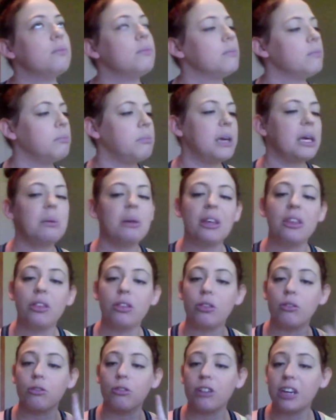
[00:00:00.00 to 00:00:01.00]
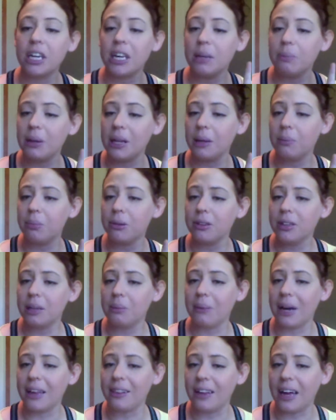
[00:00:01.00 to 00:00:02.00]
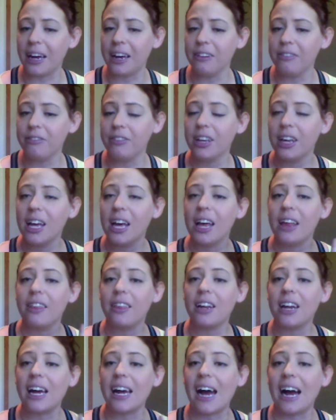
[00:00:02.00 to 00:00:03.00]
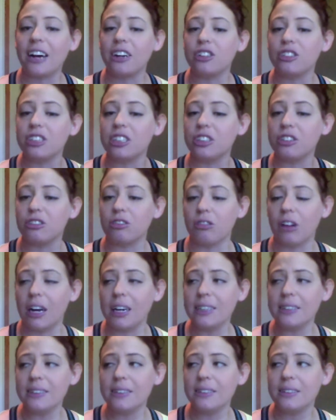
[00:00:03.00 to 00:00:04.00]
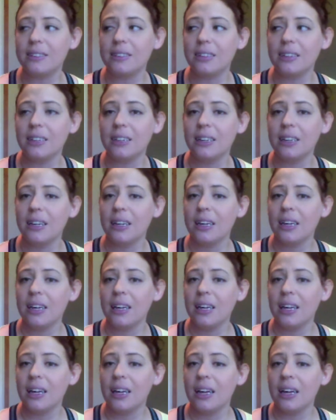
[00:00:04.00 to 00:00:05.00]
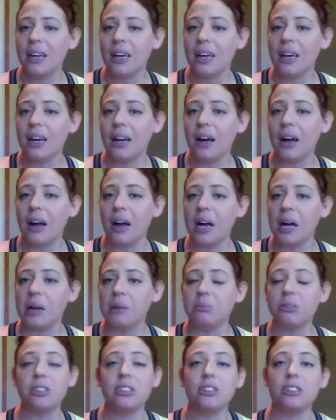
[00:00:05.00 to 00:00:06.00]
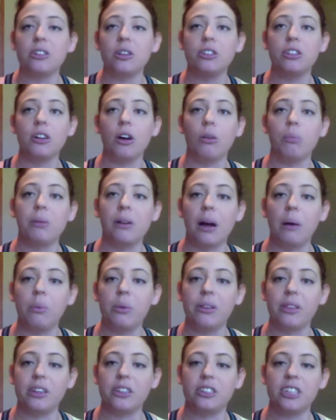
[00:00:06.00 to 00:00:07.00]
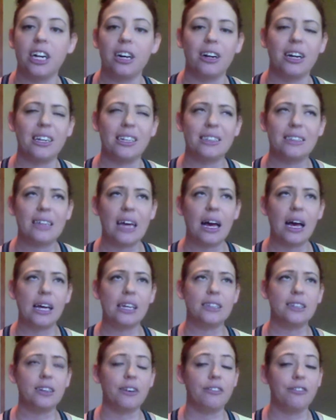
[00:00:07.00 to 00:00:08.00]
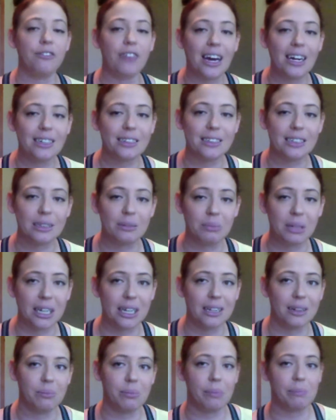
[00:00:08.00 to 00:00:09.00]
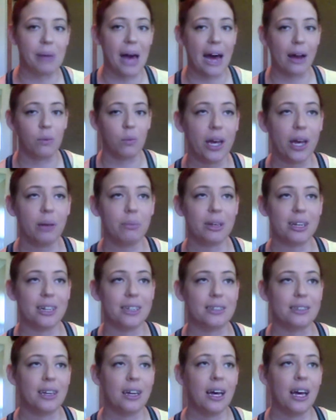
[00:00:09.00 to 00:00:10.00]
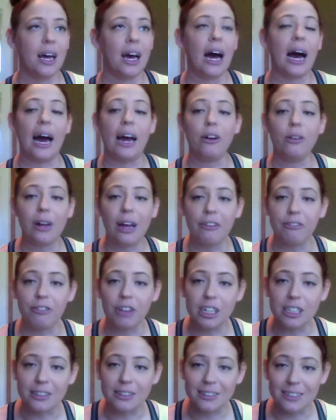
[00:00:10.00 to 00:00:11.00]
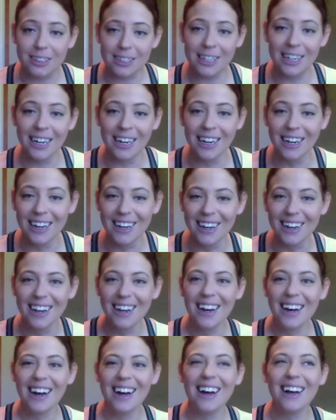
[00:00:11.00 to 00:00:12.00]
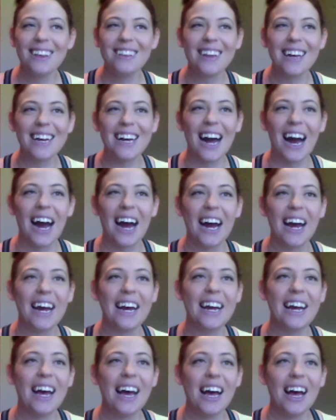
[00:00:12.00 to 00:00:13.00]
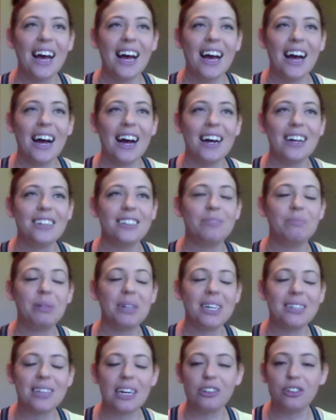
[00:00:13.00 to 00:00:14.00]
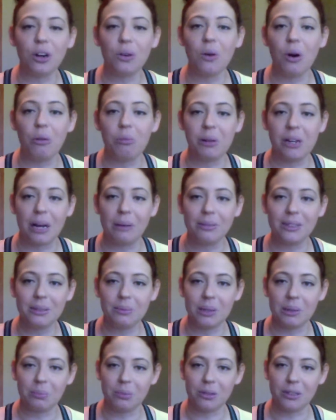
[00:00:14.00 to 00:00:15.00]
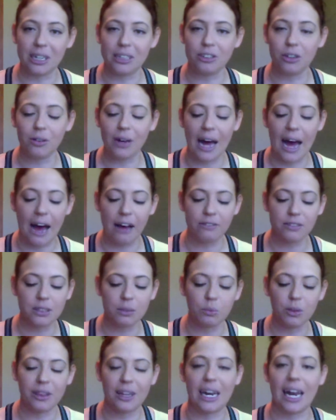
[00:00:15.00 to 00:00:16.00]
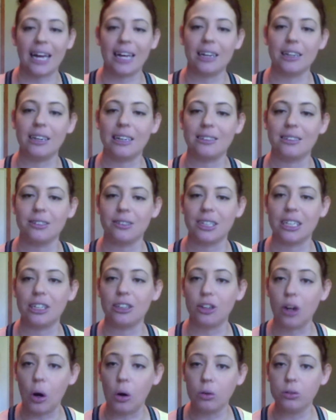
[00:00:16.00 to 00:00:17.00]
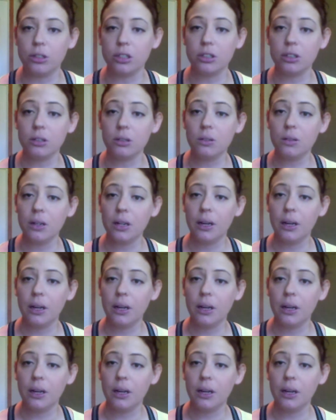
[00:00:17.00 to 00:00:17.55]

maybe 3 people in my life that I actually trust, to open up with and share, and it's affected me in a bad because I don't have friends. Because I don't open up to people, I don't have someone that I can necessarily go to